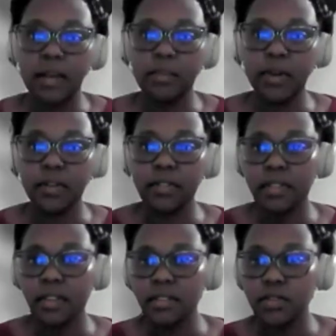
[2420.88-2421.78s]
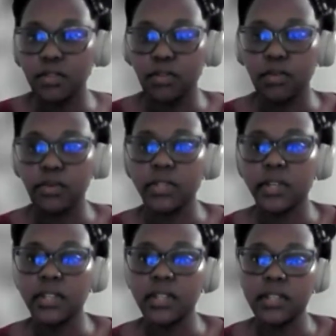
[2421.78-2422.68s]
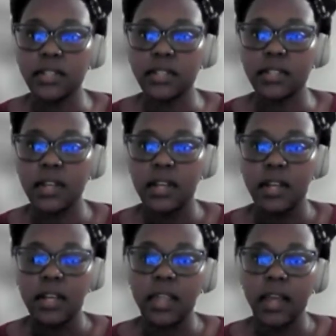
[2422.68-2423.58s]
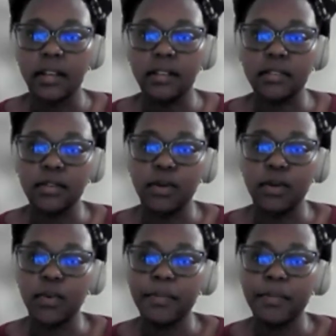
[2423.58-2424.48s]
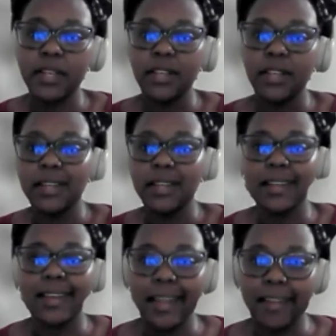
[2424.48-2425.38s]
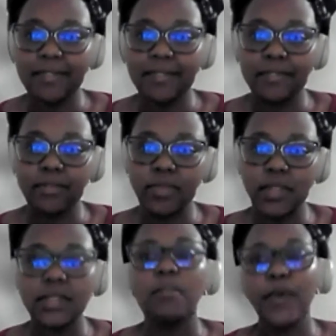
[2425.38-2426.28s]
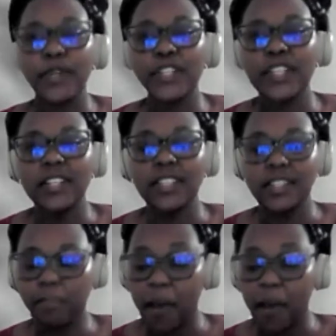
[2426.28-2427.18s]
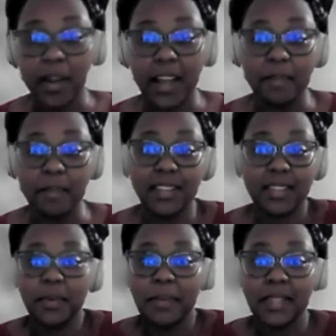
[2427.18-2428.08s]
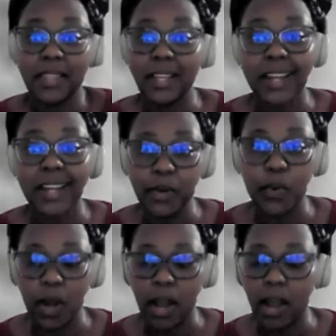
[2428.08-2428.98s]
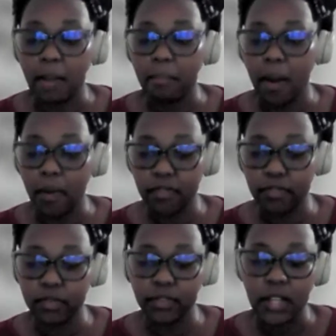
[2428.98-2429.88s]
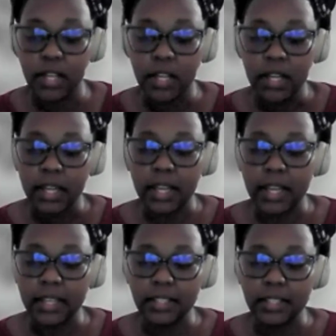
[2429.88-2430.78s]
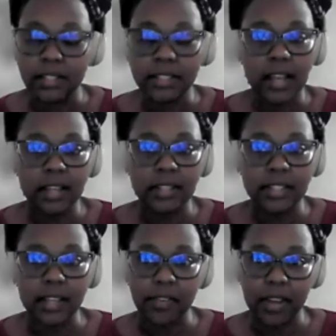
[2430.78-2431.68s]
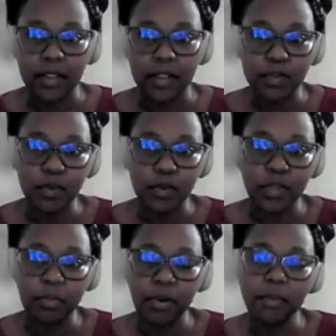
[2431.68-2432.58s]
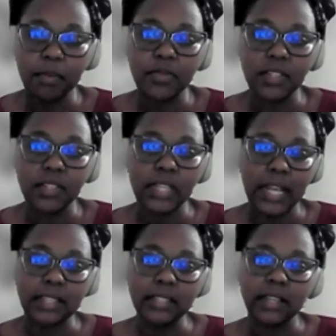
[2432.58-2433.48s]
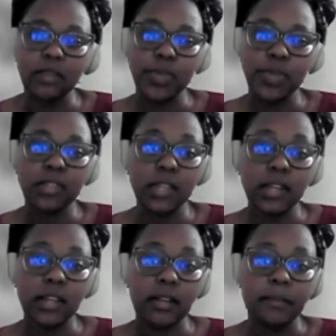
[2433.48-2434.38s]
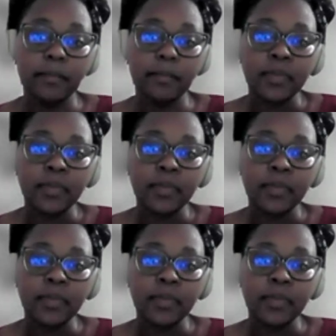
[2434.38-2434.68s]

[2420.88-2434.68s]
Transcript: One of the things that you noted is that, women have this embodied power. I mean, the women that I know are powerful and daring. So the problem just lies in with the